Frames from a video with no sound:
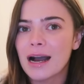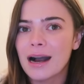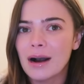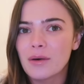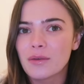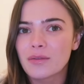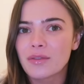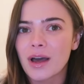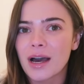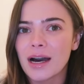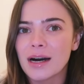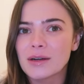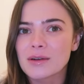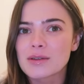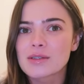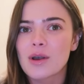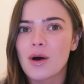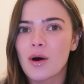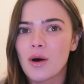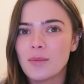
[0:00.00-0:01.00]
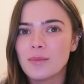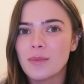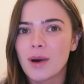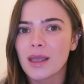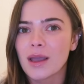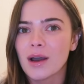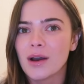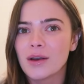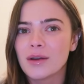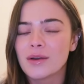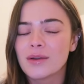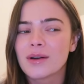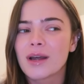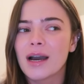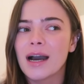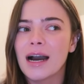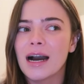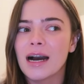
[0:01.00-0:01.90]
out of the house on my own,